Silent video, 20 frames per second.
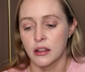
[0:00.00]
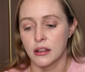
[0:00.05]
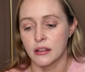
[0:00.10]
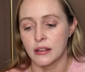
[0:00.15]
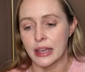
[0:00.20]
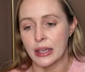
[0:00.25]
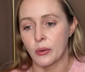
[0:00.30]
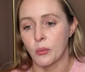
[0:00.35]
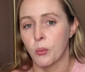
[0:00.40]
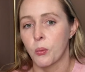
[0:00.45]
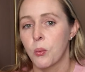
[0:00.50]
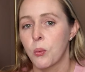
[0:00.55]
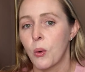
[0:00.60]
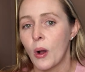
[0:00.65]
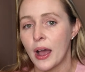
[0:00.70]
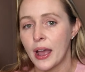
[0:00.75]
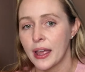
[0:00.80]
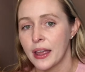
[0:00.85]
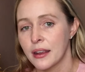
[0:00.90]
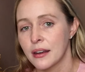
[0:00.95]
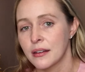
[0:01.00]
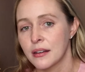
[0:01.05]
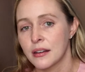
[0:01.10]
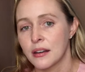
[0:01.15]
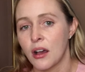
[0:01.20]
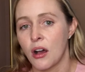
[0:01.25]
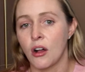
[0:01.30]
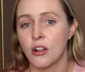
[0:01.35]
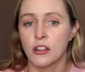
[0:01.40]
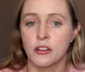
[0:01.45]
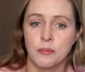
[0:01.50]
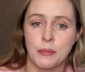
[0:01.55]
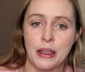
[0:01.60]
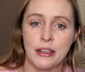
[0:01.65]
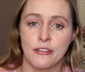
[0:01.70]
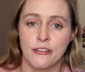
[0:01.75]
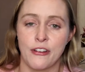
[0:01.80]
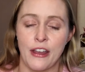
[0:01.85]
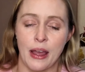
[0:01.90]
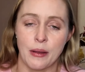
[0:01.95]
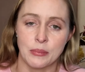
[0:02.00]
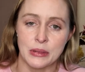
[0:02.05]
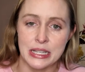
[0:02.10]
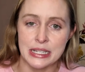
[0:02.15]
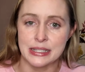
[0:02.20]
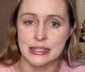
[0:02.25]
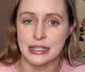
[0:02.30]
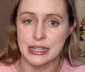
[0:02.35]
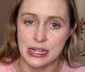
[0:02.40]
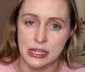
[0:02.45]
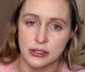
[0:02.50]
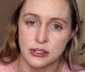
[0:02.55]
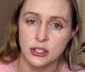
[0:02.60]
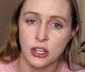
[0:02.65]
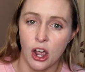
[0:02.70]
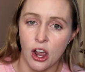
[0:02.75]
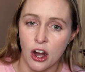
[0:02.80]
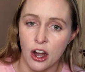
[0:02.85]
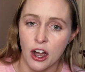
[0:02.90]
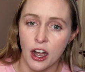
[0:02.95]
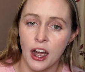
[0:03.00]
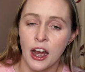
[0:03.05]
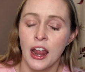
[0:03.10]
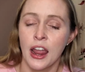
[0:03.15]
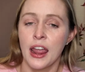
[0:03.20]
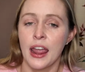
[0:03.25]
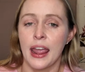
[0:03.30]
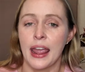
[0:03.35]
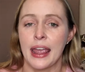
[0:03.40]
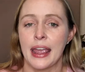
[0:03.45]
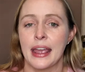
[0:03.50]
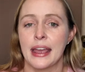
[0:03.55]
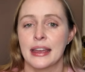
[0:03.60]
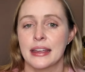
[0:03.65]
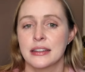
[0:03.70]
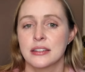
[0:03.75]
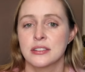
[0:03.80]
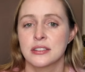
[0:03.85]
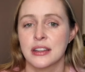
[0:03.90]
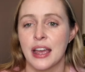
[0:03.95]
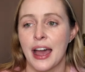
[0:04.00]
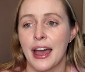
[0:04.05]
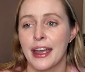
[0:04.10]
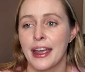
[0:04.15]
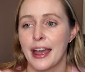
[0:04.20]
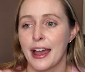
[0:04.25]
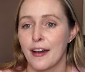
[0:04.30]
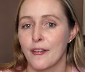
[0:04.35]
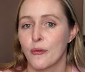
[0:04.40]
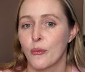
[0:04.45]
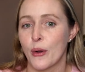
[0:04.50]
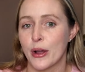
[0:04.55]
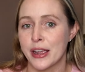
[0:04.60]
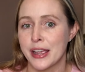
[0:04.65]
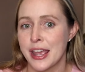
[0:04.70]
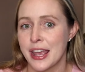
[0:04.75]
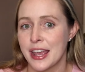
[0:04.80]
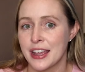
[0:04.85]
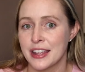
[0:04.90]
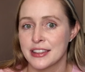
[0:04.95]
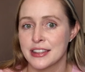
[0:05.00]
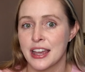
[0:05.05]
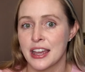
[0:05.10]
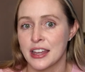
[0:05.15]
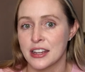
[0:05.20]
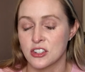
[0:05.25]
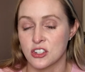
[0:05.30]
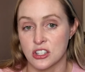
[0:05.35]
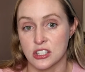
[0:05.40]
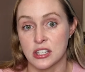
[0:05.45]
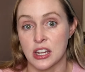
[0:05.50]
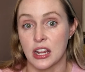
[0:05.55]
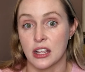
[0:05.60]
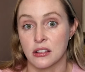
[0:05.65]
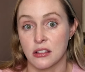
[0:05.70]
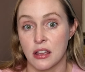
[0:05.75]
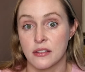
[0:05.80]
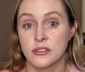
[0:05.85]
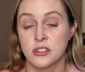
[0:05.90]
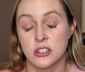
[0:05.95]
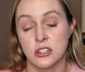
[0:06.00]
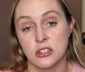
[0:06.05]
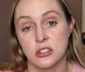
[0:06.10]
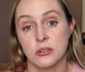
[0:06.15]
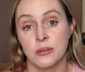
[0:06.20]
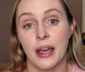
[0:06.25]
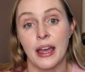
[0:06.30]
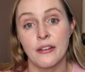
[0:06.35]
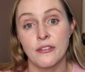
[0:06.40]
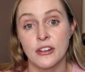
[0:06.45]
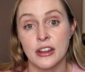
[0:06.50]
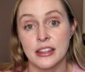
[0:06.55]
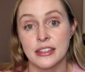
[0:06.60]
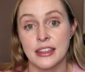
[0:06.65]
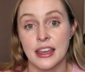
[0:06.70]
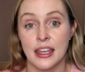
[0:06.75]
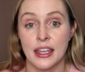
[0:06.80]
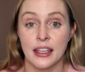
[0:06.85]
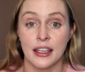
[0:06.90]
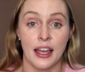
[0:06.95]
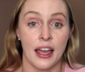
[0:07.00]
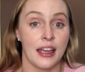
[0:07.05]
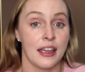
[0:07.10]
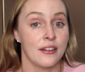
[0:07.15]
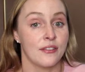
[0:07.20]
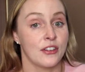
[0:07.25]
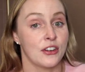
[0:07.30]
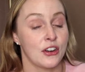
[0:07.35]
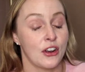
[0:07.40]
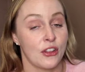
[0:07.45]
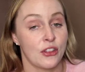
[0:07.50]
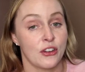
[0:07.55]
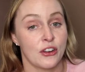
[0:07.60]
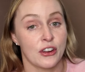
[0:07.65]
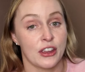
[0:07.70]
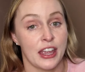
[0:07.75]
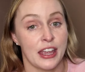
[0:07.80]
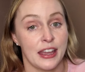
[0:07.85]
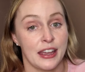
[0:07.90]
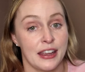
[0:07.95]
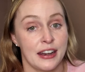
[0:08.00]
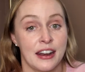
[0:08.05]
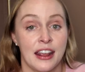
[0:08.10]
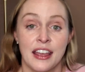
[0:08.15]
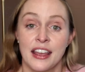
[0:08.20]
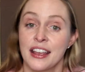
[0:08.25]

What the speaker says: like what all of my family's needs are. And I have one kid that just like loves to do everything. I have another kid